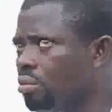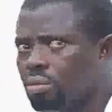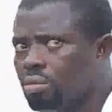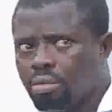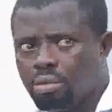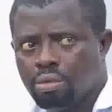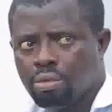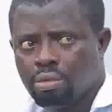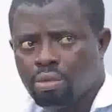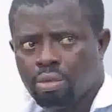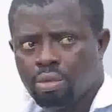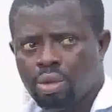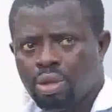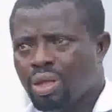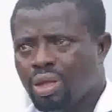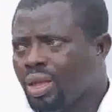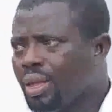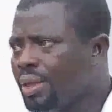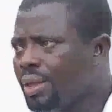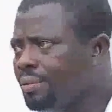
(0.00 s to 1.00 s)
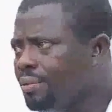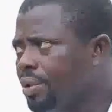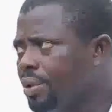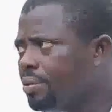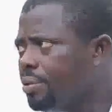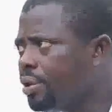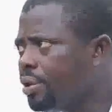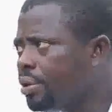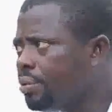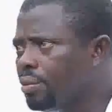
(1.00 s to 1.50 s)
So common
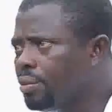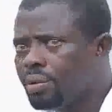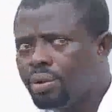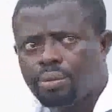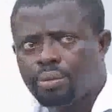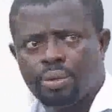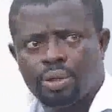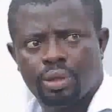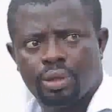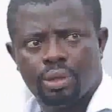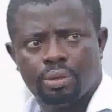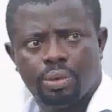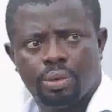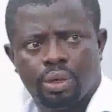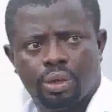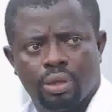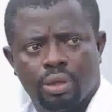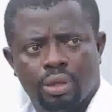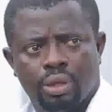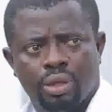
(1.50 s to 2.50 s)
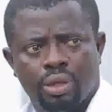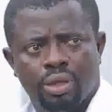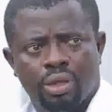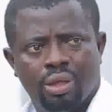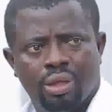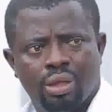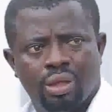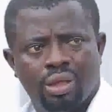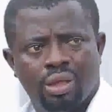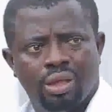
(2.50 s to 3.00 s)
wretched village
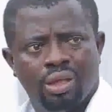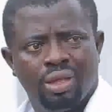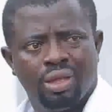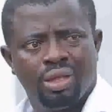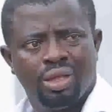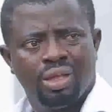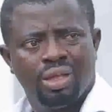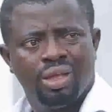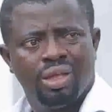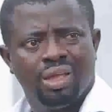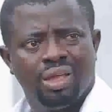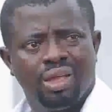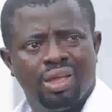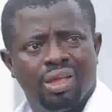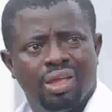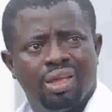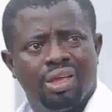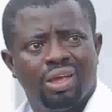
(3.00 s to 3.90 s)
gets now I cannot